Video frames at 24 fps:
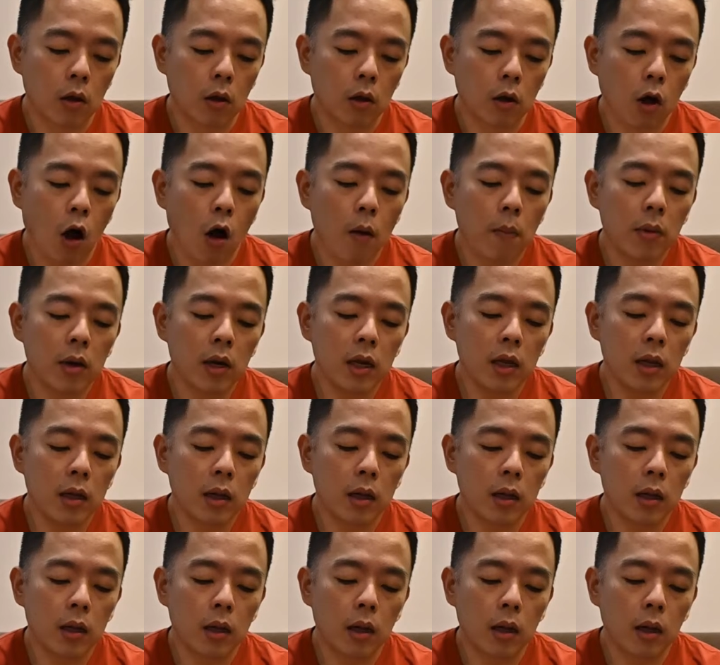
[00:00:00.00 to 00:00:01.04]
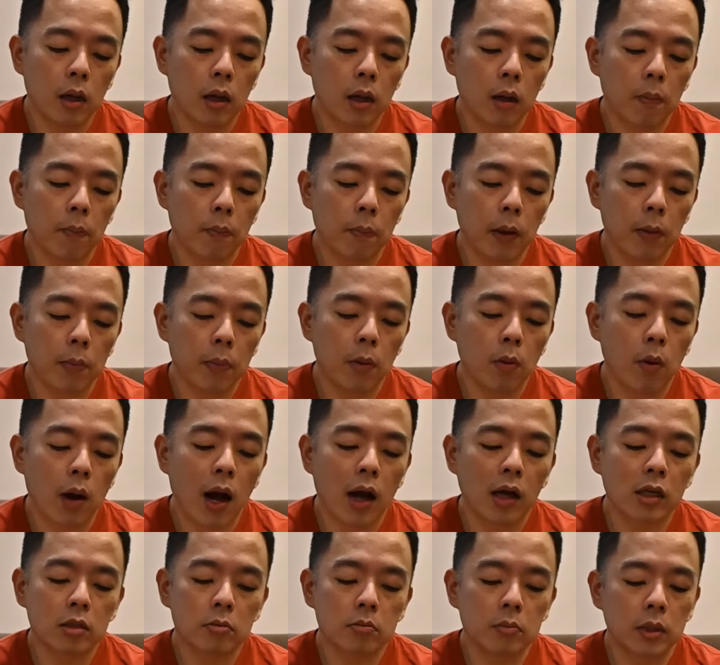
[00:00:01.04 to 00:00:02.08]
commonly people will
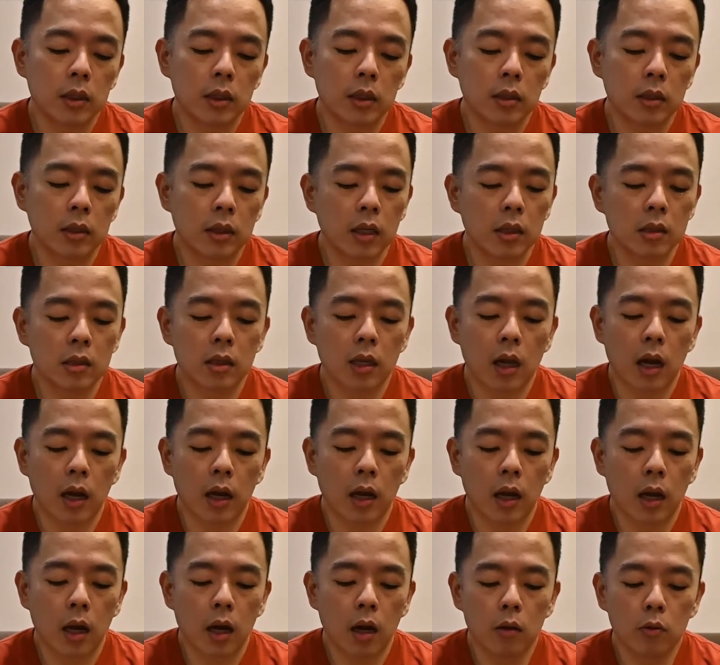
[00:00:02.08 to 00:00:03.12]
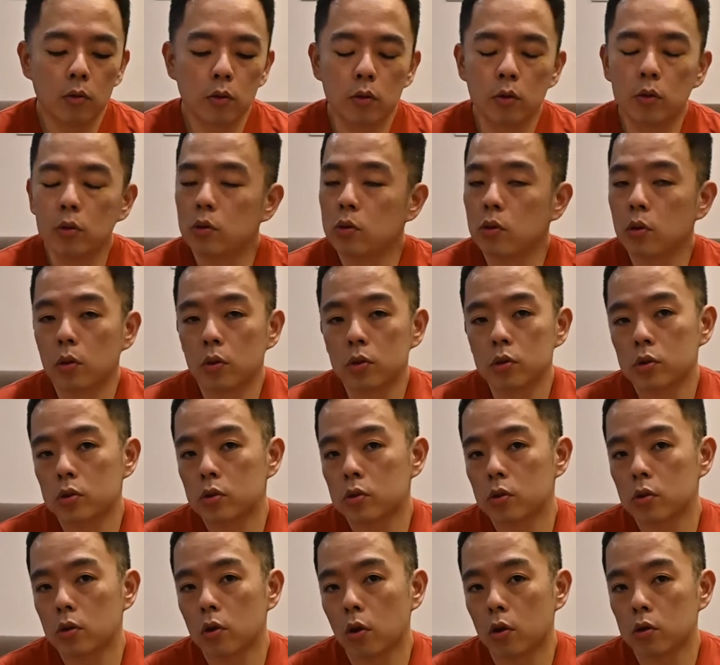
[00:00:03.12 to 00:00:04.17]
ask me things like, how do you lose
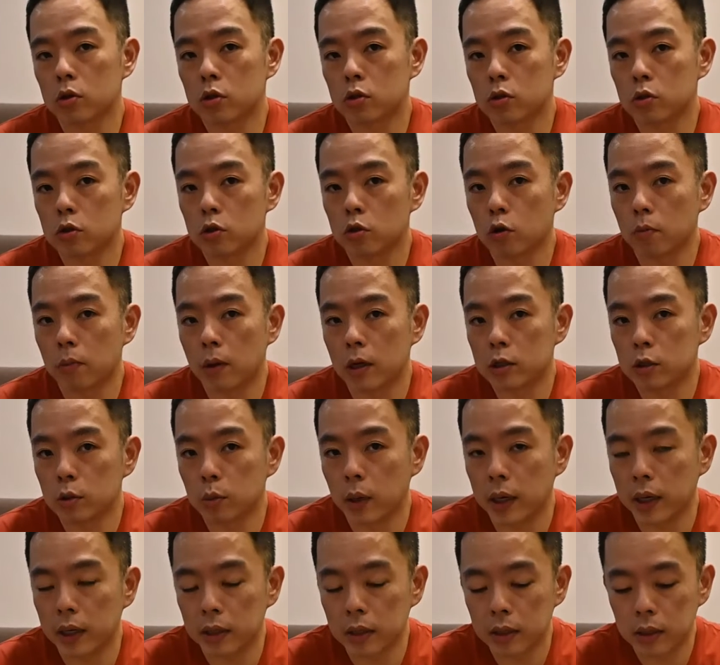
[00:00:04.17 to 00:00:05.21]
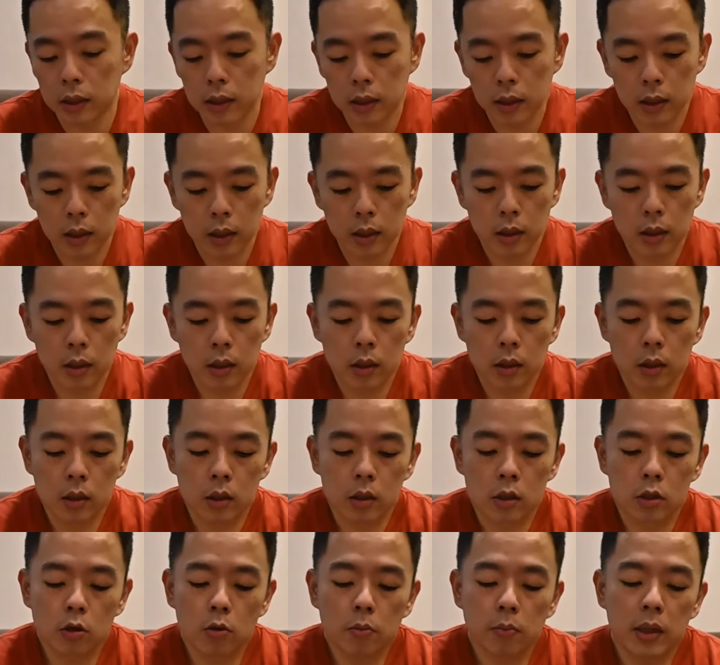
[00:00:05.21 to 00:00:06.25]
so much weight?
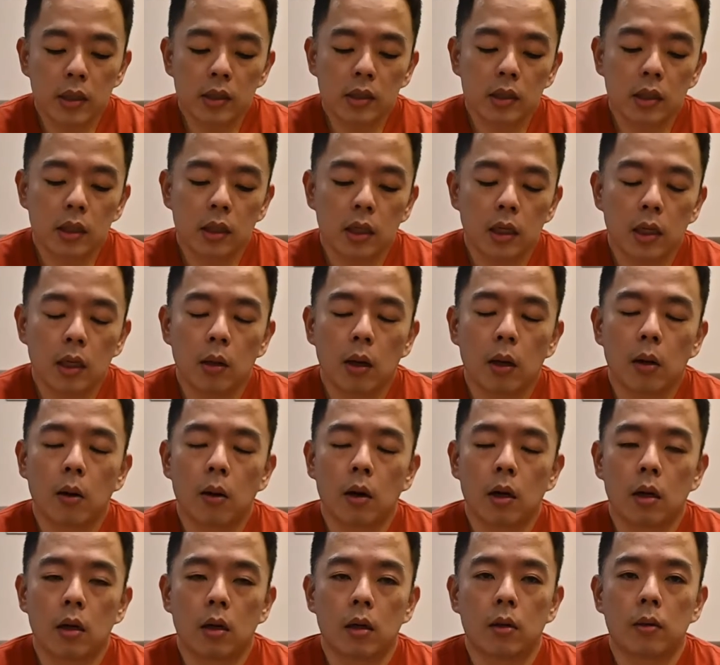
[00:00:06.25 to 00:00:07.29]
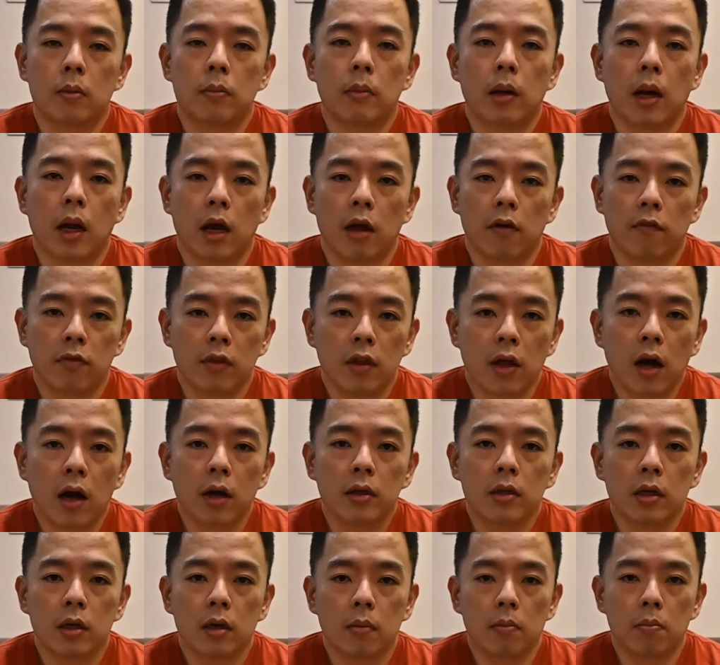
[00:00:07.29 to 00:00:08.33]
So basically I have
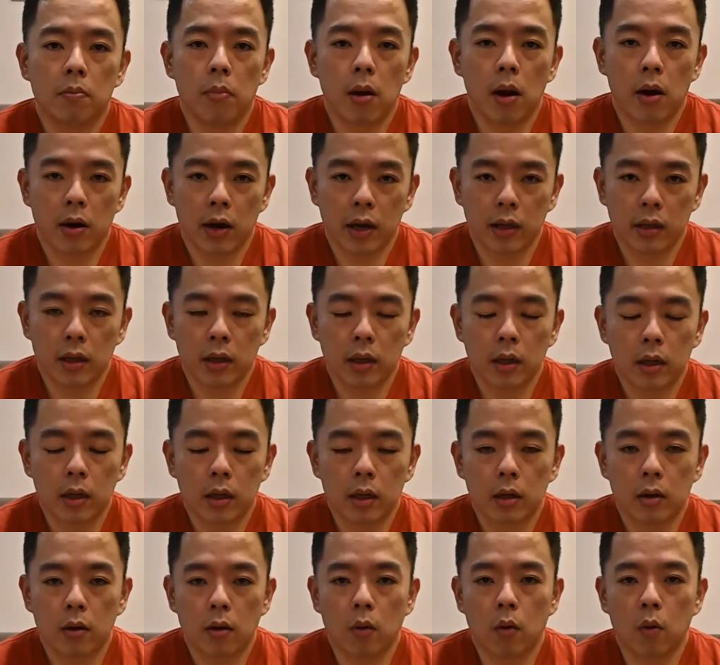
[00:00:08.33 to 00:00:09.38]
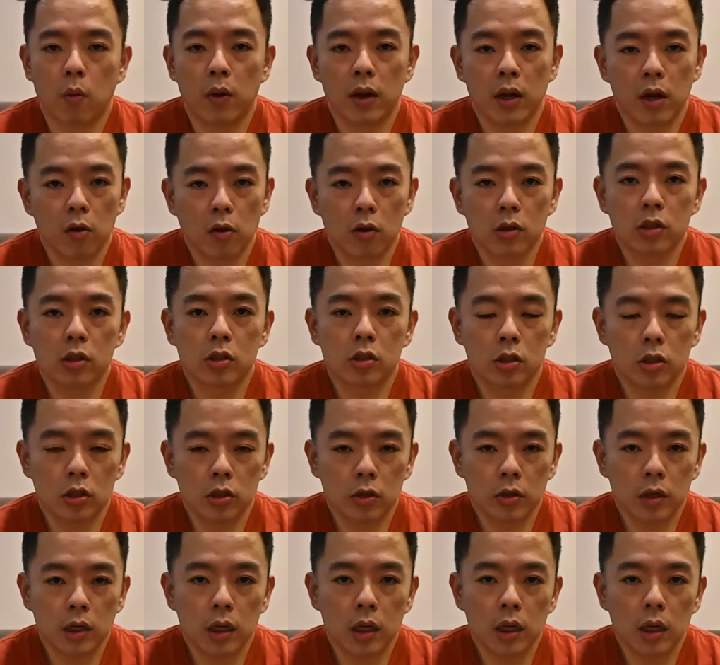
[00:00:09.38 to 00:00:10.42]
done a bariatric or weight loss
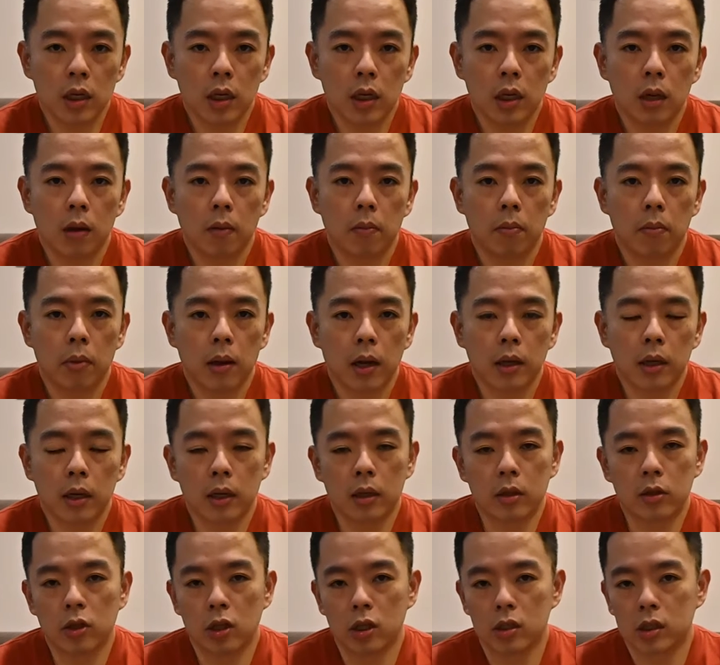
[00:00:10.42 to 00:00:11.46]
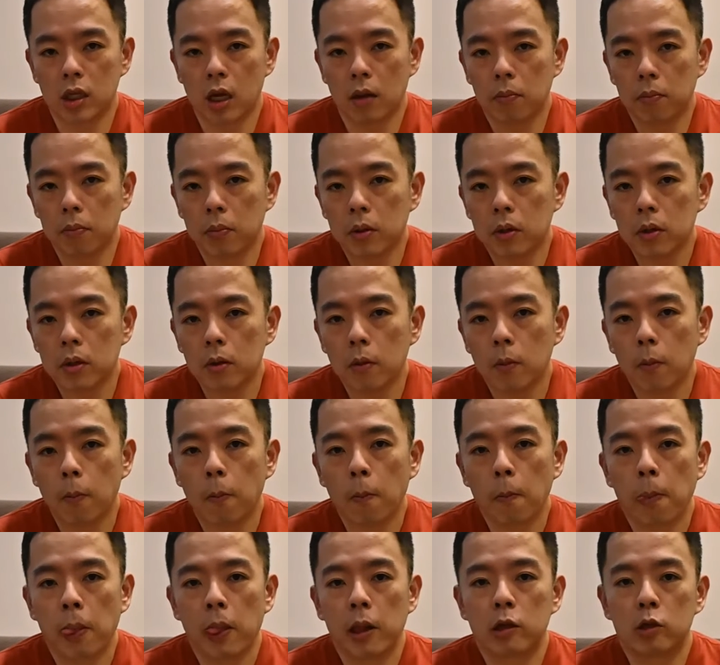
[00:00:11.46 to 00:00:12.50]
surgery back in December
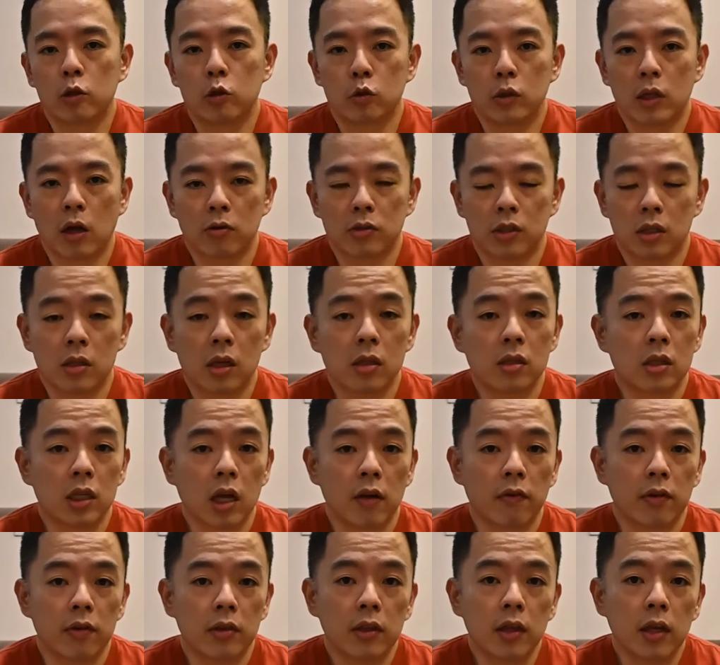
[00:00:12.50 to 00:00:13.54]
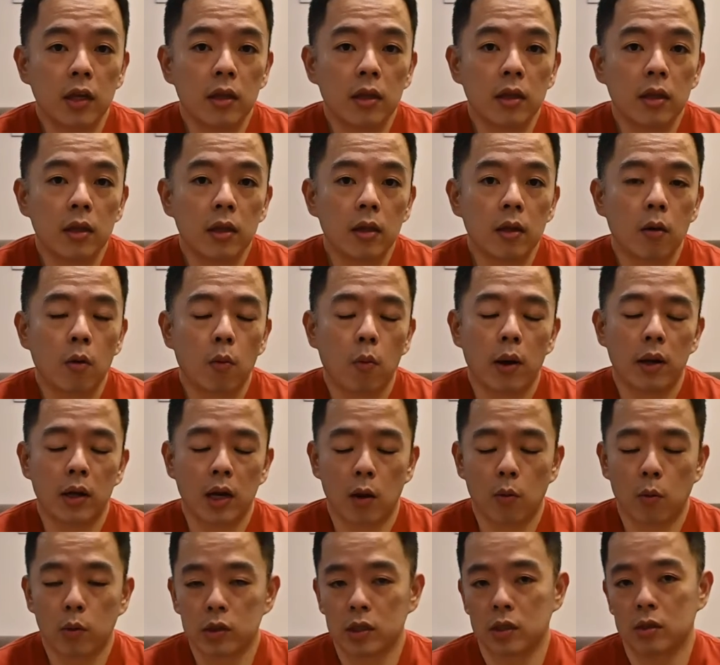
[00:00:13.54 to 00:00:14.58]
2017 when I
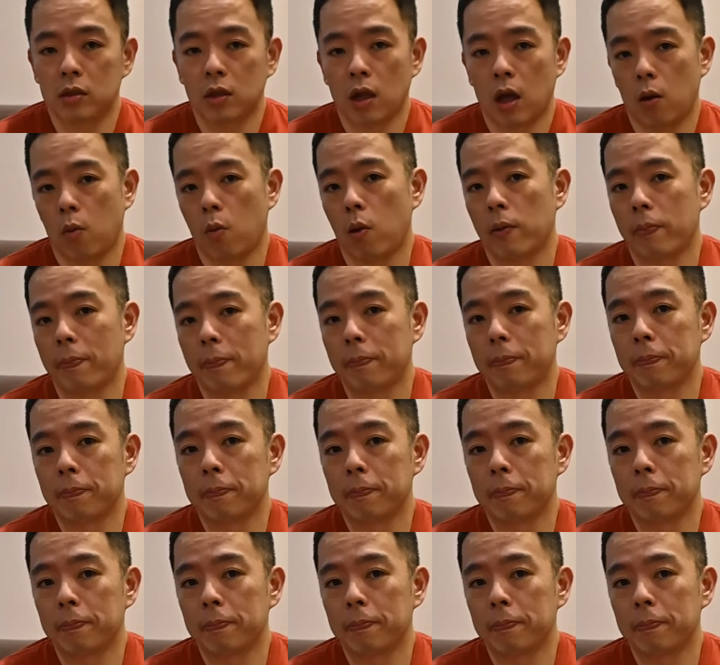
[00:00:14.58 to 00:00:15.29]
was in Taiwan.